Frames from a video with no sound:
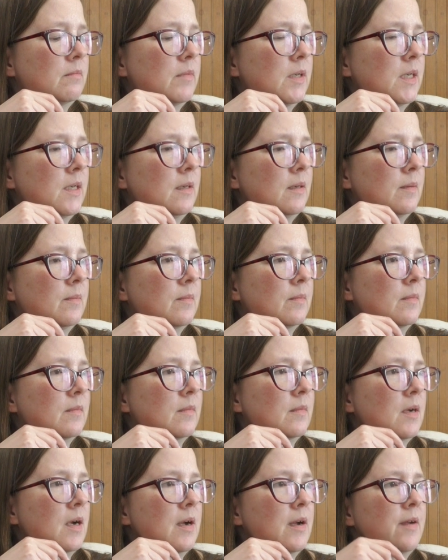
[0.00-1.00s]
but
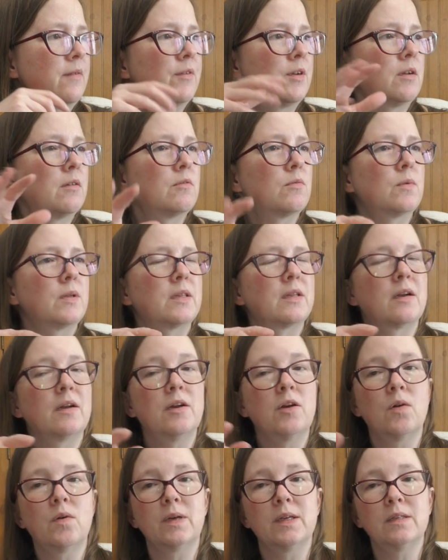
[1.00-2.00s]
I have another one that I
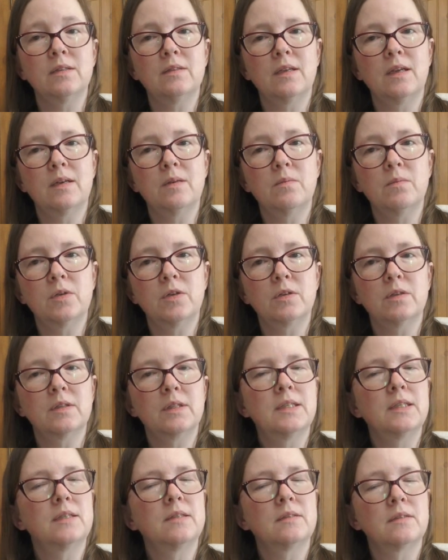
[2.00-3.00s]
know is Edinburgh
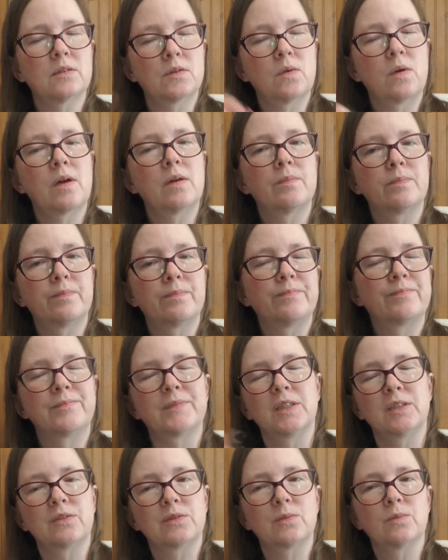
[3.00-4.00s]
linen, so I'll
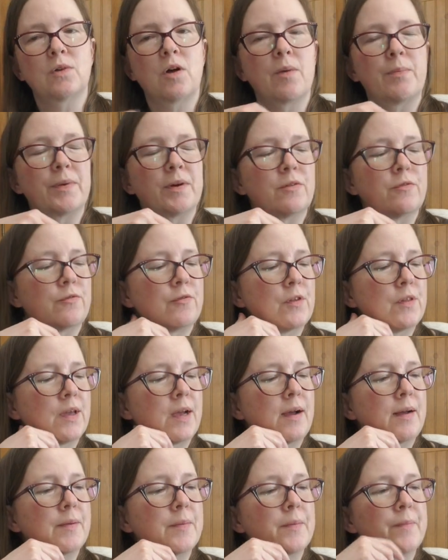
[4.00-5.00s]
just swap out for
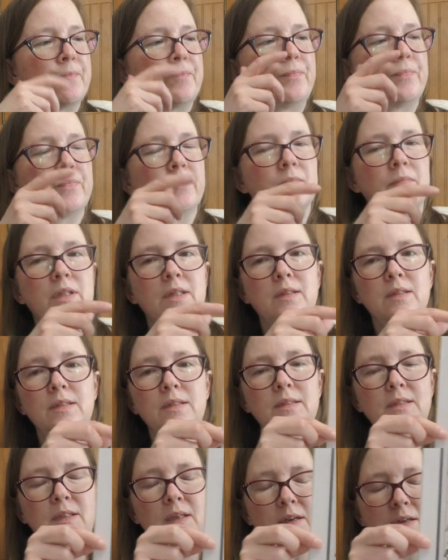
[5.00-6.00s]
that. But
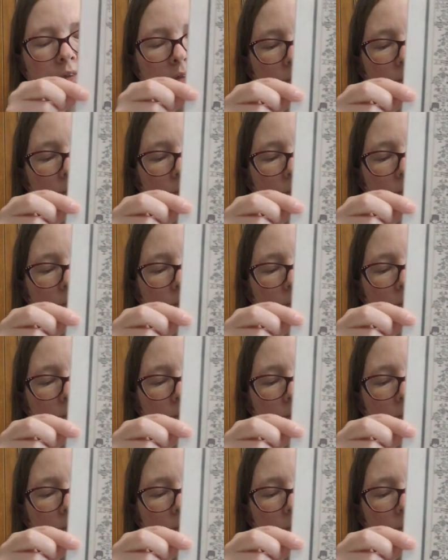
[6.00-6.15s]
this I